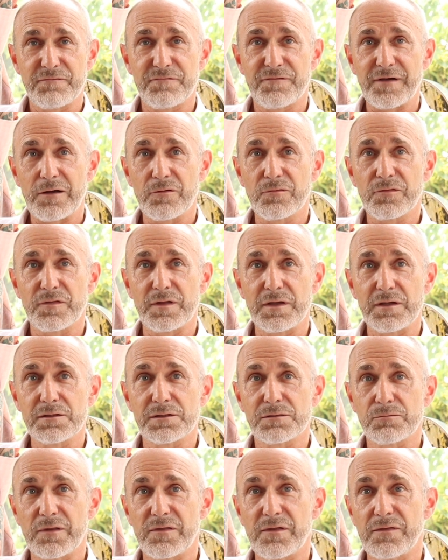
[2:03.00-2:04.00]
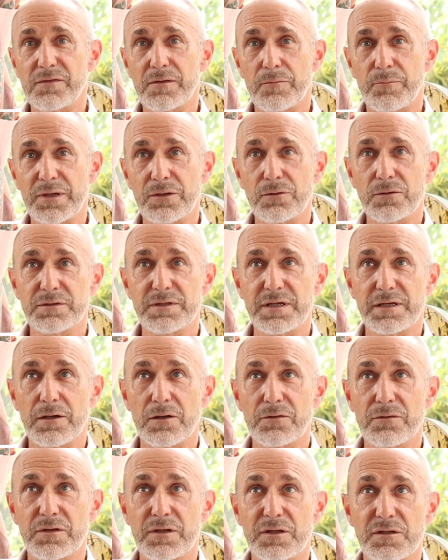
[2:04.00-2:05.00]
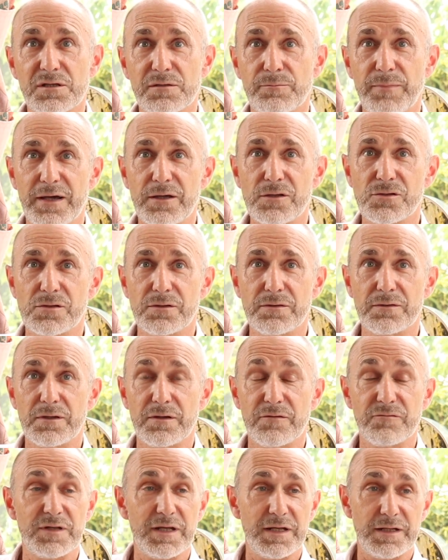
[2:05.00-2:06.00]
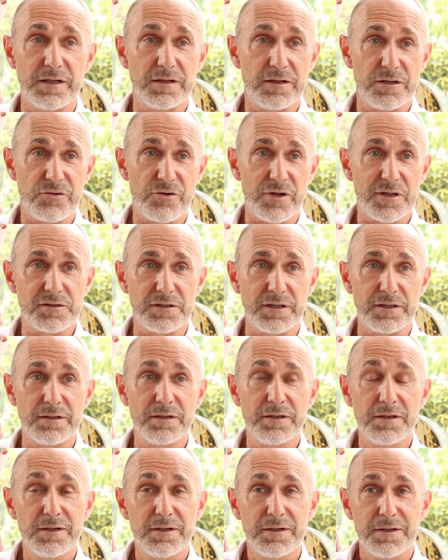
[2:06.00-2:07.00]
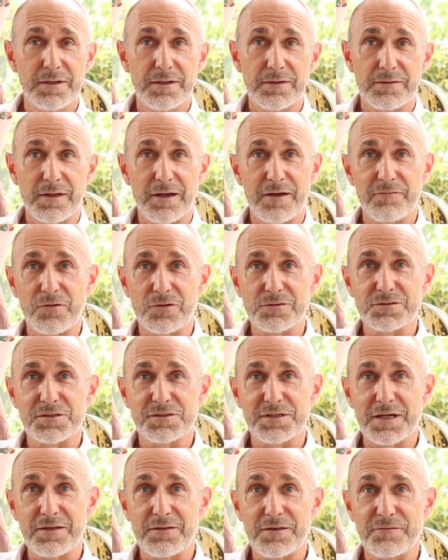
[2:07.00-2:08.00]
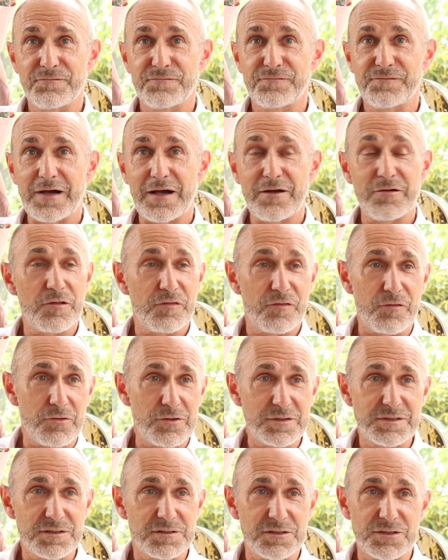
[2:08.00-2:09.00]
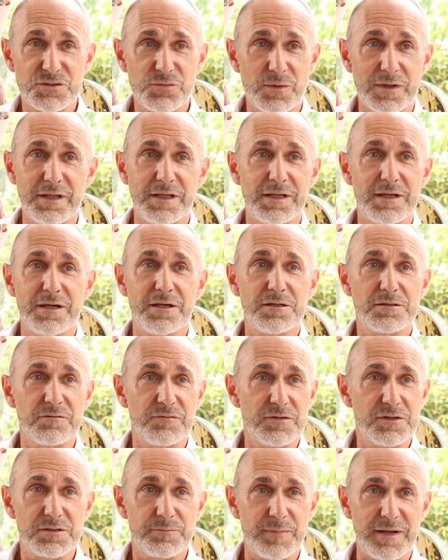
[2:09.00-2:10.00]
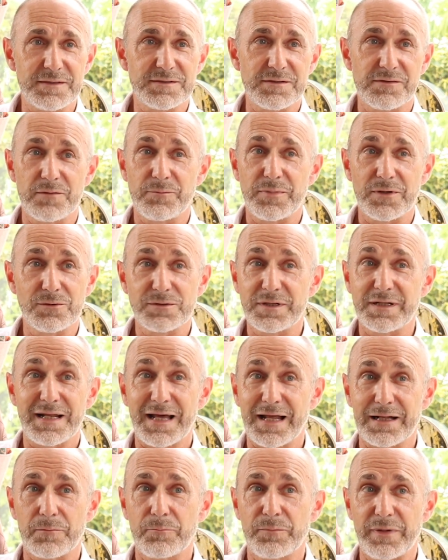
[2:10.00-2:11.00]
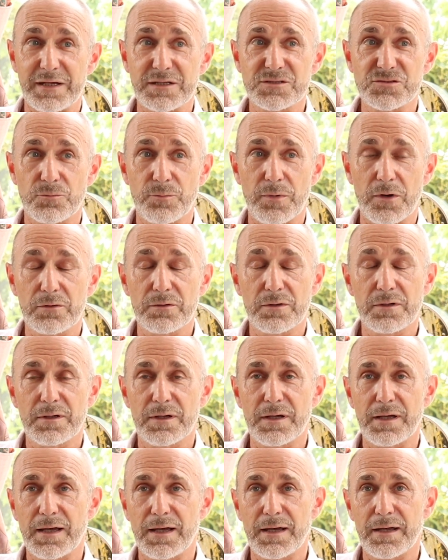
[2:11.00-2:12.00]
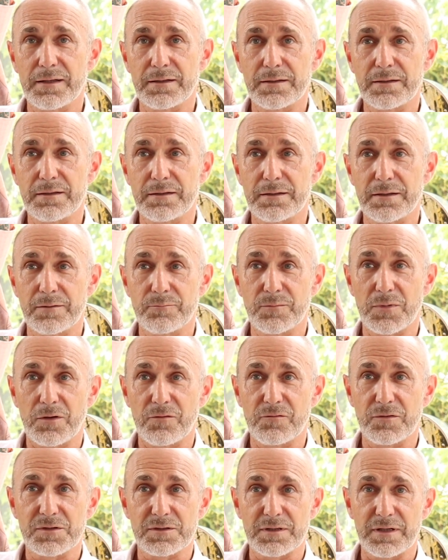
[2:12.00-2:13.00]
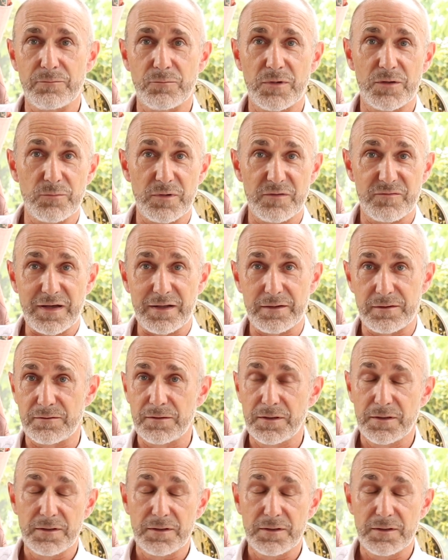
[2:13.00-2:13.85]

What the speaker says: found things within the building on the inspection that have needed addressing that I've got to say the fire authorities in 20 years of inspecting the building haven't picked up on, and obviously when we've had